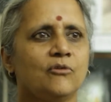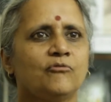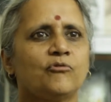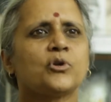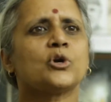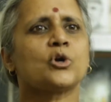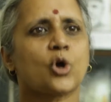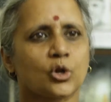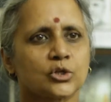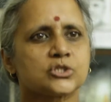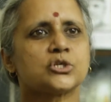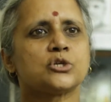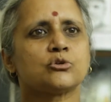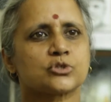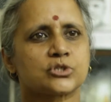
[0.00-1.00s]
for a
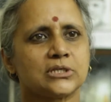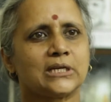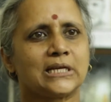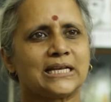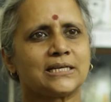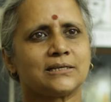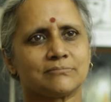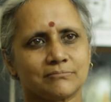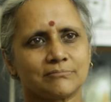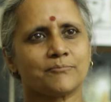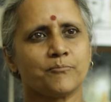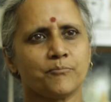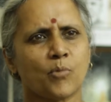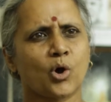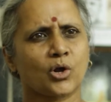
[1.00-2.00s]
constitutional and
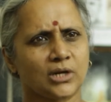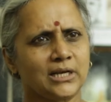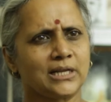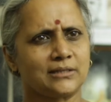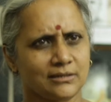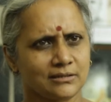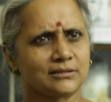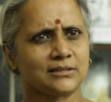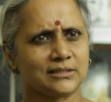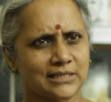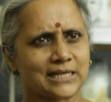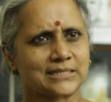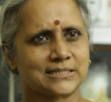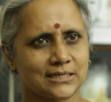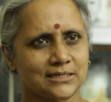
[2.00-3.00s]
moral, ethical, in
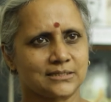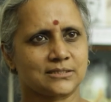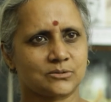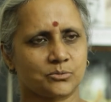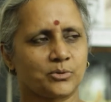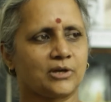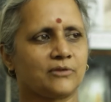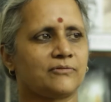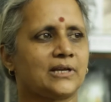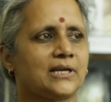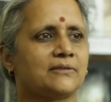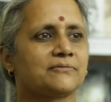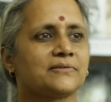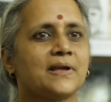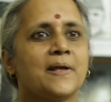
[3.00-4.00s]
that sense, way of life.